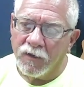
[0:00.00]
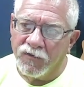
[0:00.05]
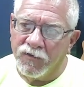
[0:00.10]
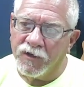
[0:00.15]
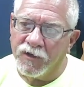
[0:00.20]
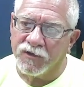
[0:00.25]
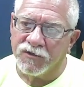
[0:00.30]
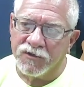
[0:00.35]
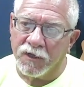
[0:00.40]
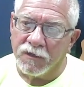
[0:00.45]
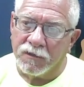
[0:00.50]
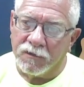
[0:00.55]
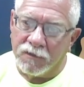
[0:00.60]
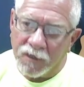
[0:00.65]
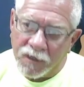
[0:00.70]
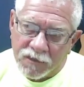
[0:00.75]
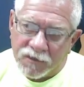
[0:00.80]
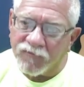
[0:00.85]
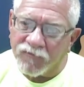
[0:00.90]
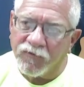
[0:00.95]
this
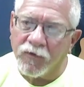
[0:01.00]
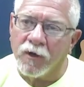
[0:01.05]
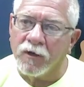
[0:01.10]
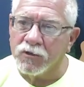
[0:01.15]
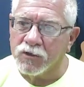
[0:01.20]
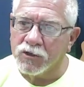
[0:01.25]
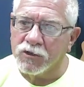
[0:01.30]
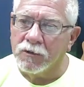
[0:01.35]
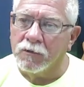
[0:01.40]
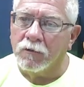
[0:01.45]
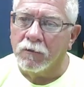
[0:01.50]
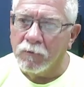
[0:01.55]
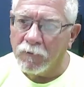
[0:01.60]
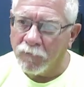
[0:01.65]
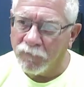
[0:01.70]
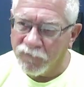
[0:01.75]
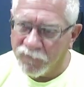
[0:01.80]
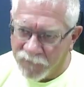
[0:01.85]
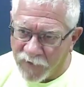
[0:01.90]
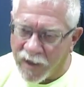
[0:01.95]
dysfunctional
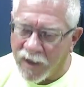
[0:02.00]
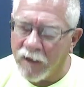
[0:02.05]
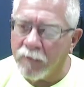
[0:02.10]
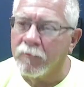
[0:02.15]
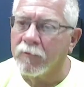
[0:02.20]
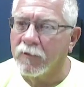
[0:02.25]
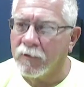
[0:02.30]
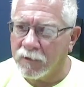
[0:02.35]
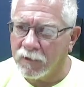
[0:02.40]
family,